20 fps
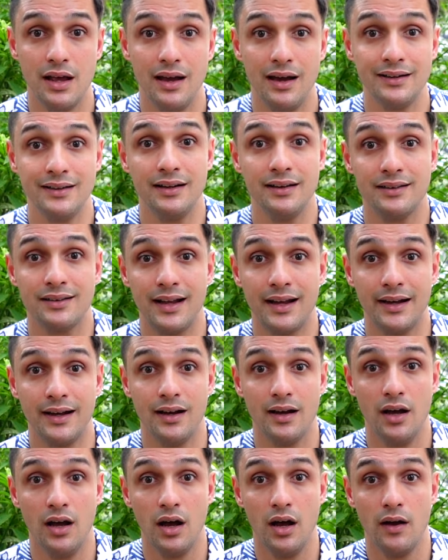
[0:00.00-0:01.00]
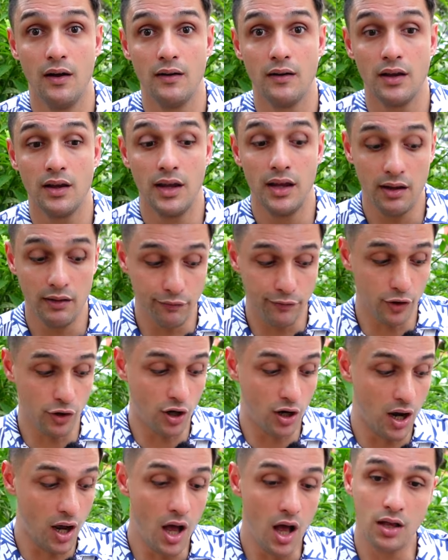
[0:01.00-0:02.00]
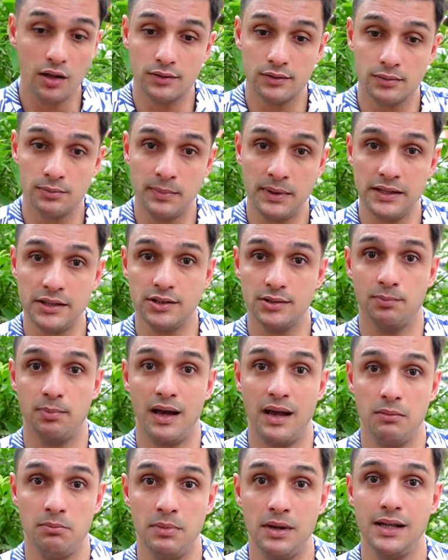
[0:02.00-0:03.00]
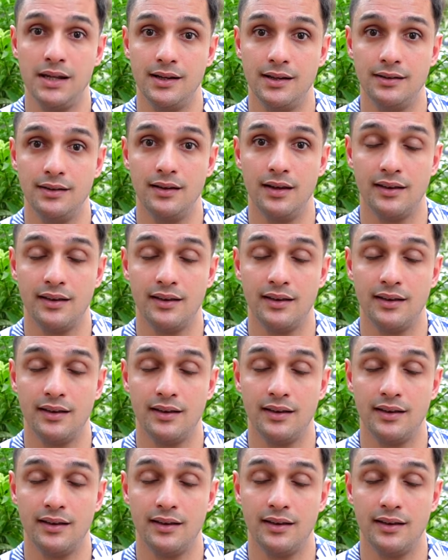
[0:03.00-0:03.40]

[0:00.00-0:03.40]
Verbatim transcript: And I was like, if you count minute by minute